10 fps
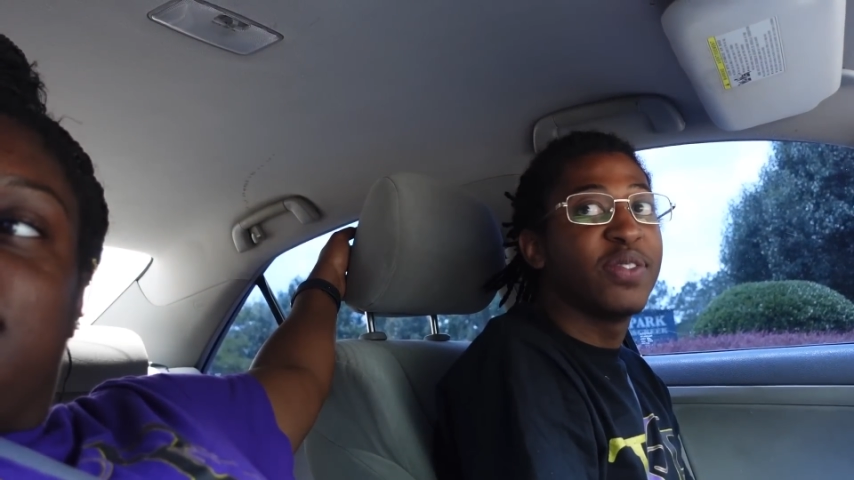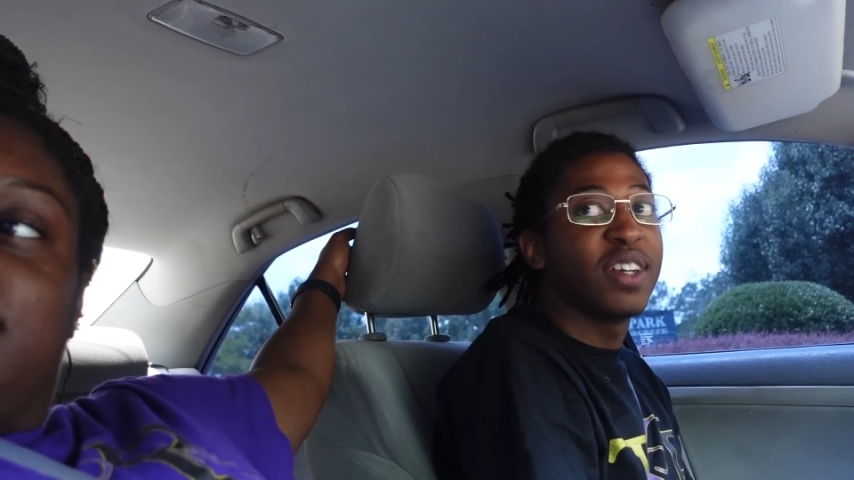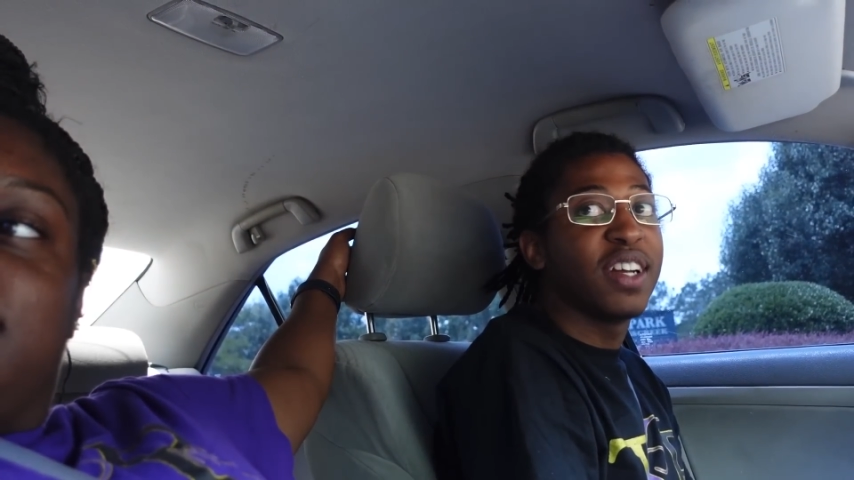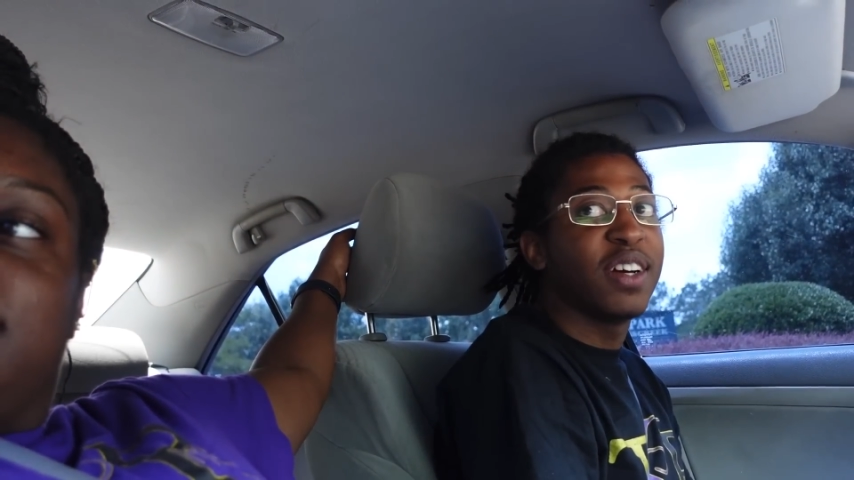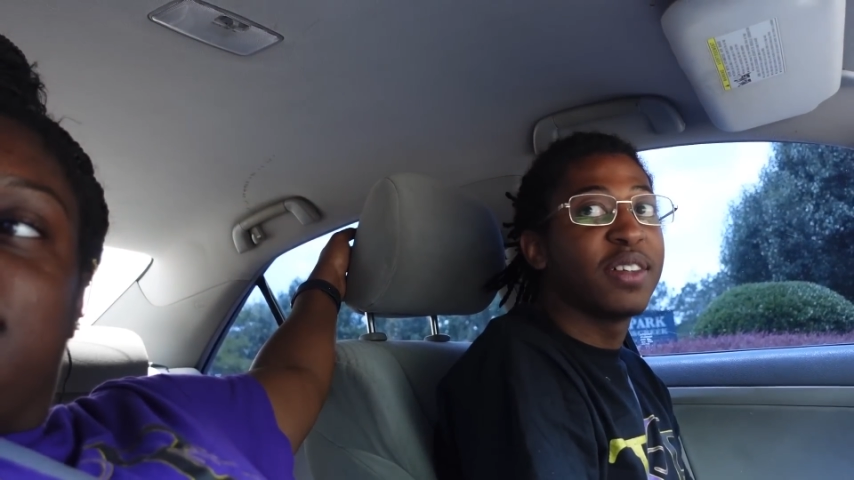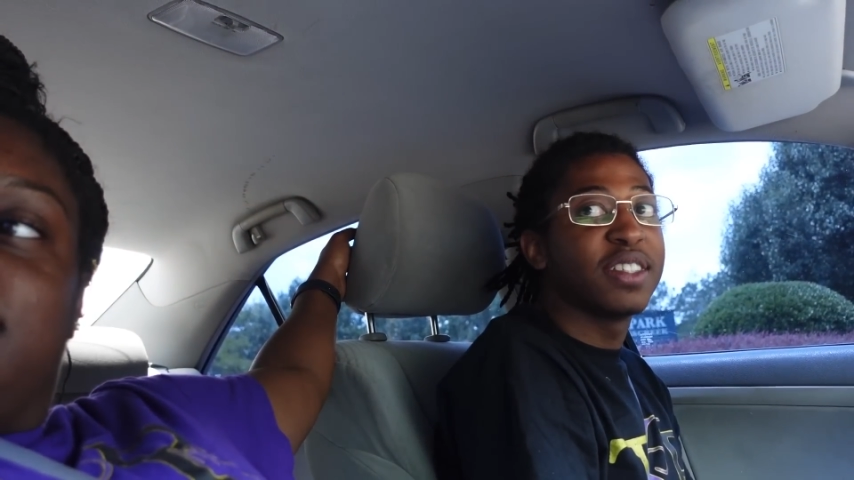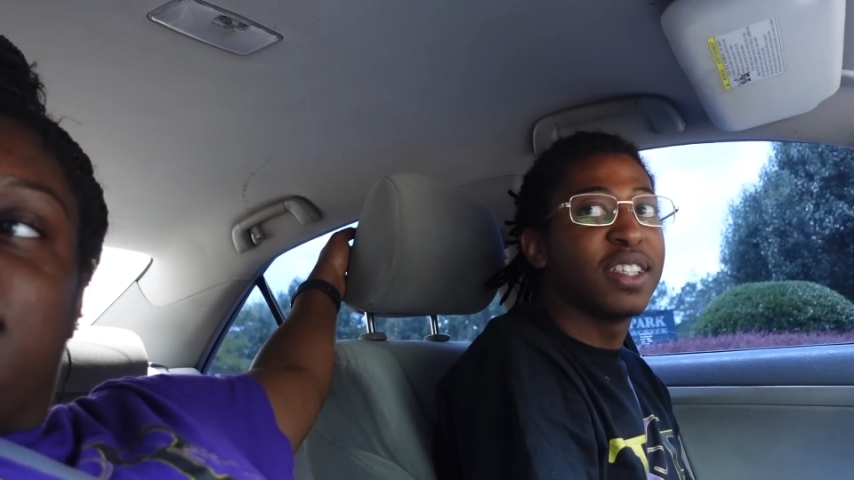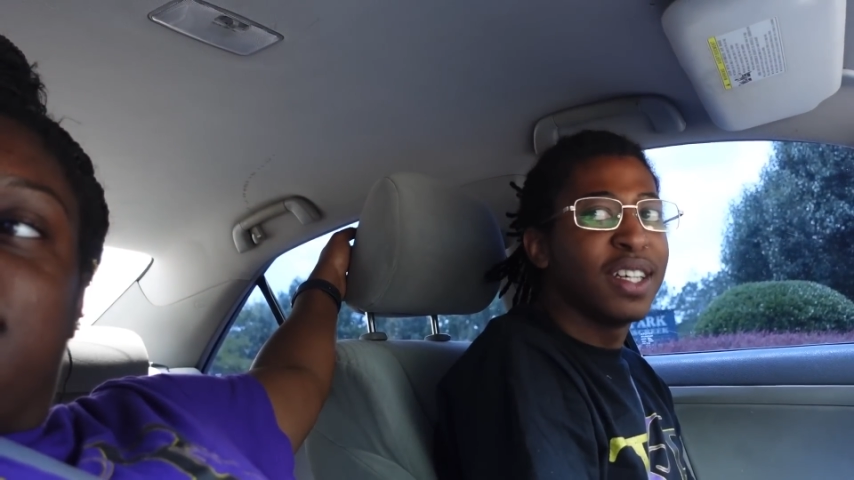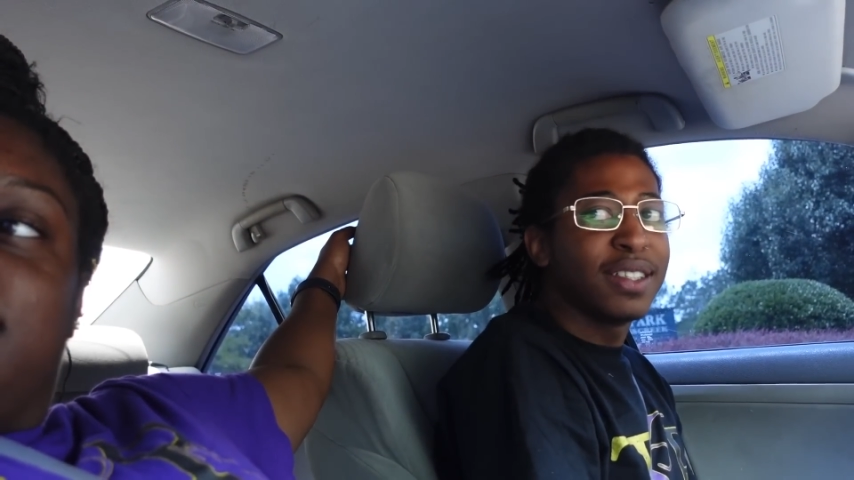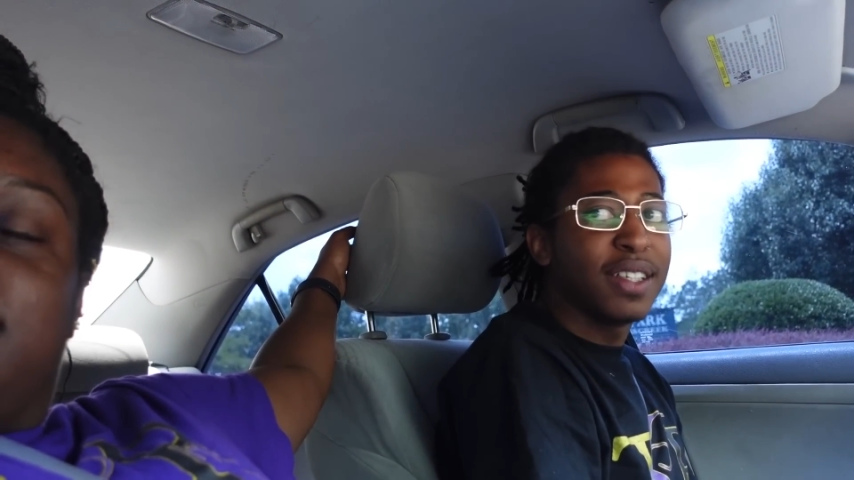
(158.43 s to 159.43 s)
for the longest.
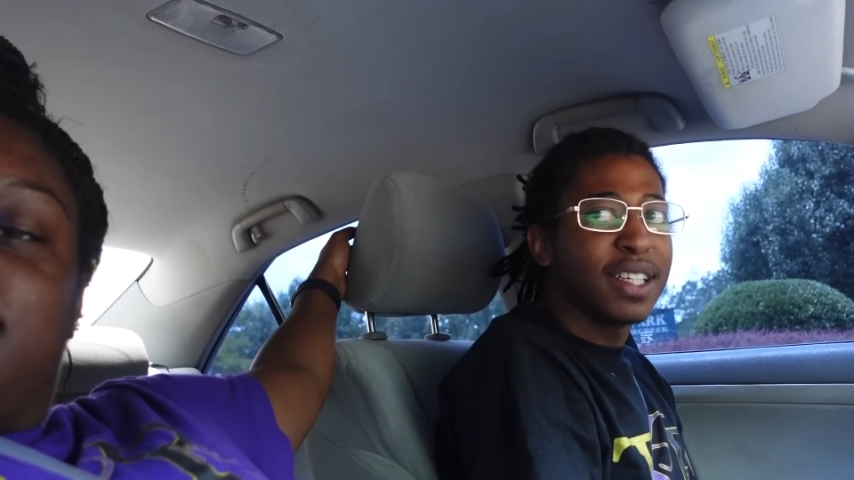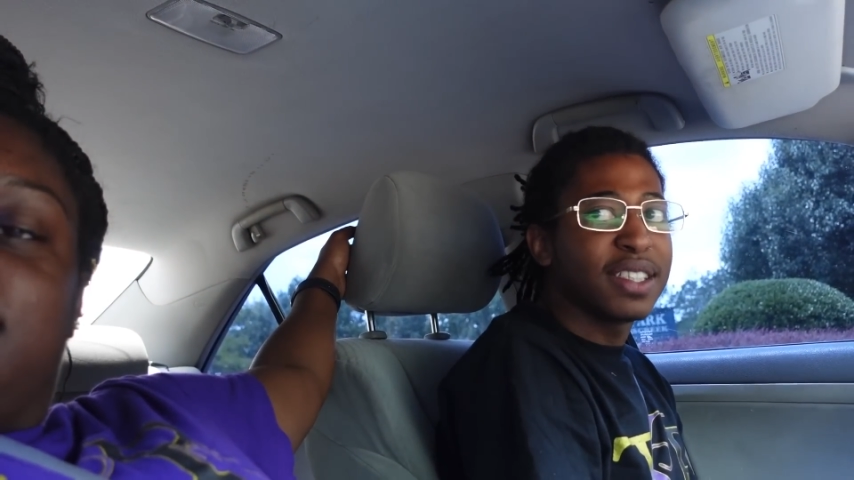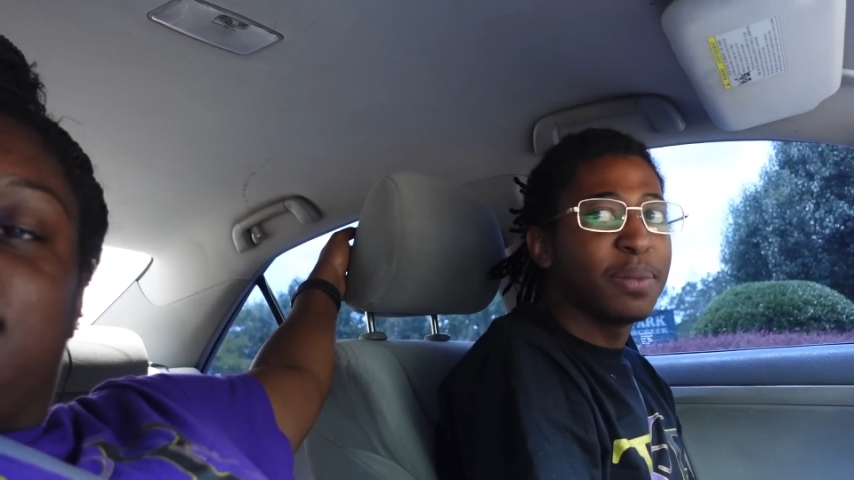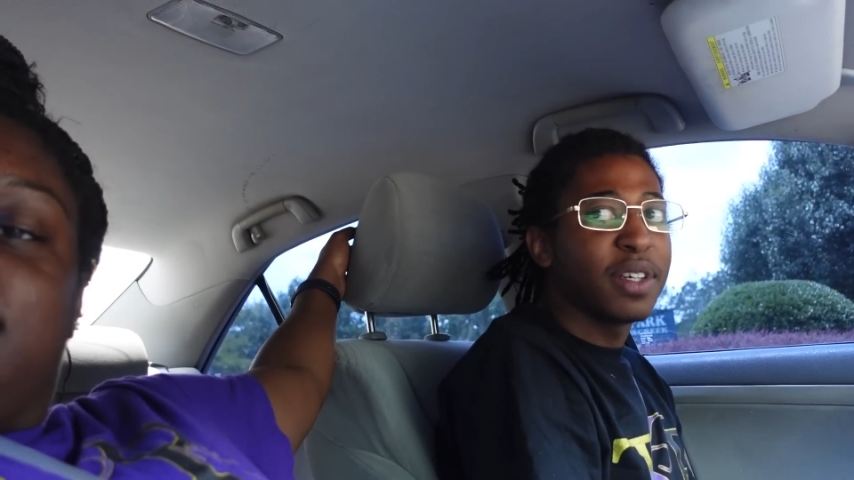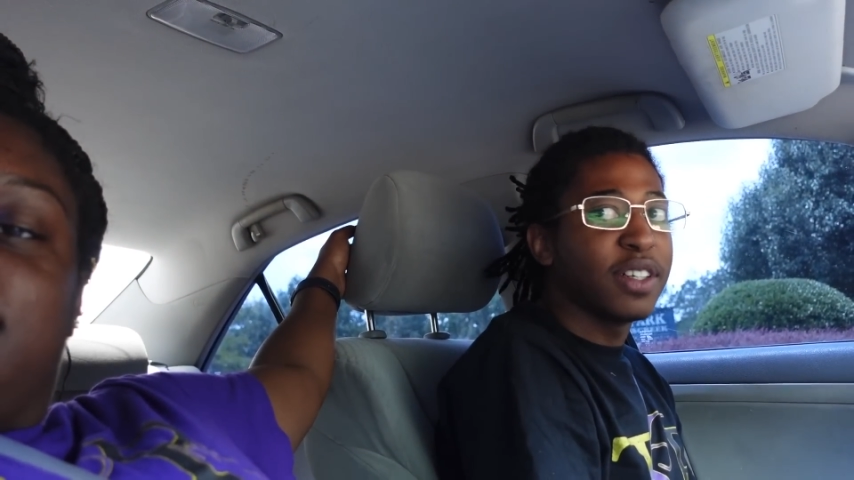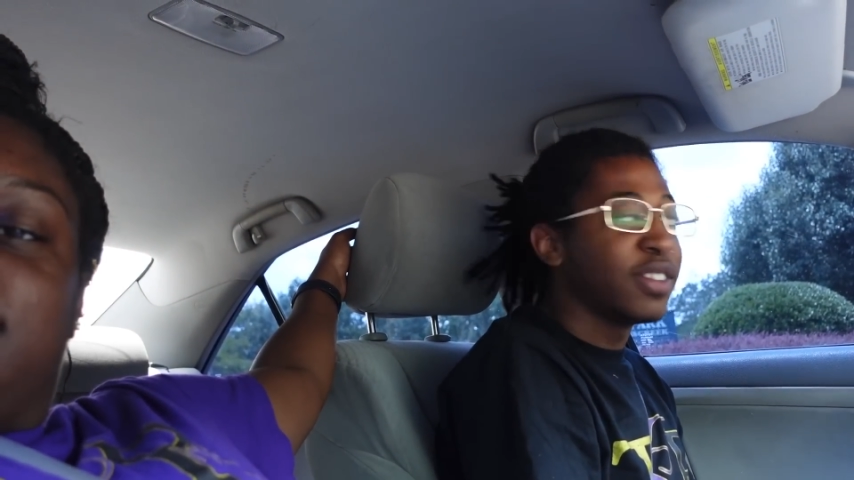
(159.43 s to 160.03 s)
So, yes, I'm going to